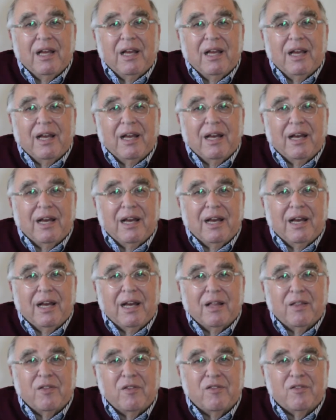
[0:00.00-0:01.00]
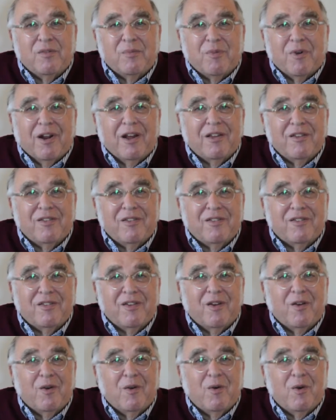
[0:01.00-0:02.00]
uh, the surprise is
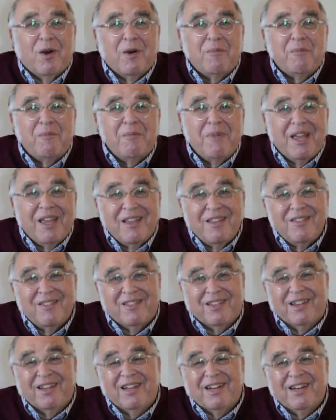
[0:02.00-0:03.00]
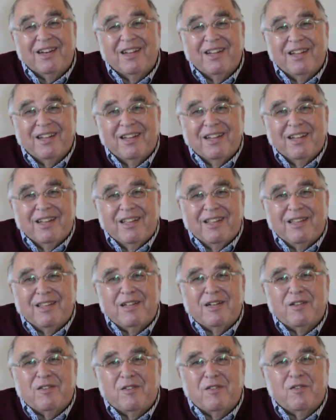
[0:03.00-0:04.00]
so amazing
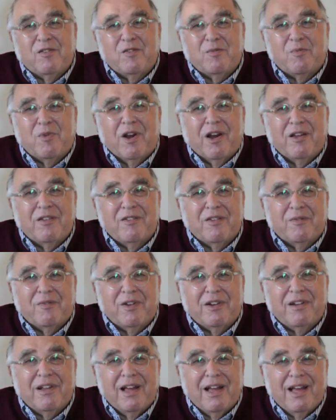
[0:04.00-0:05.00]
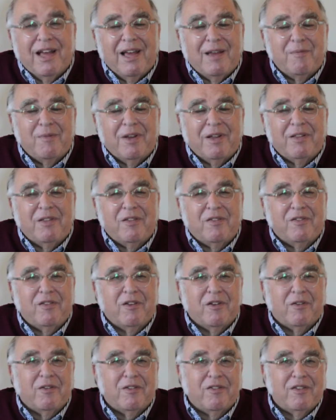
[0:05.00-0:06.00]
that it's a surprise every time. Uh, this
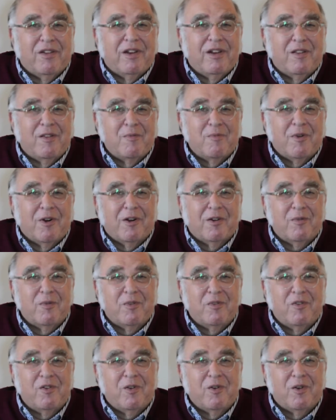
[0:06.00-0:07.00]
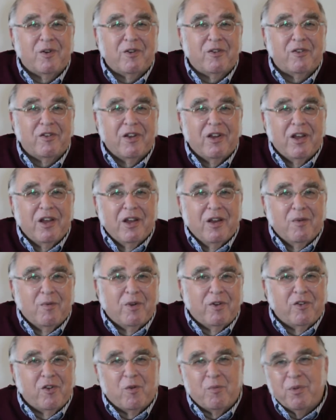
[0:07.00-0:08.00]
year in Sunday in the Park with George,
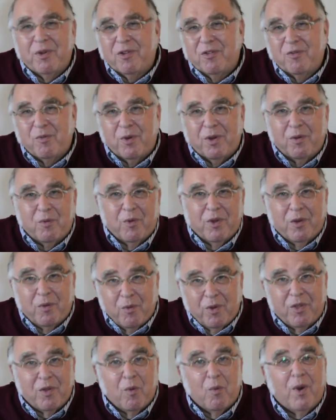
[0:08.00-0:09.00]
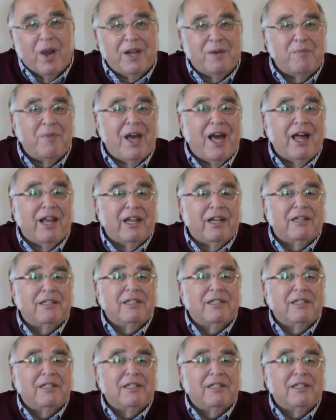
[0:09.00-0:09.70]
which opens with, with, with a white palette.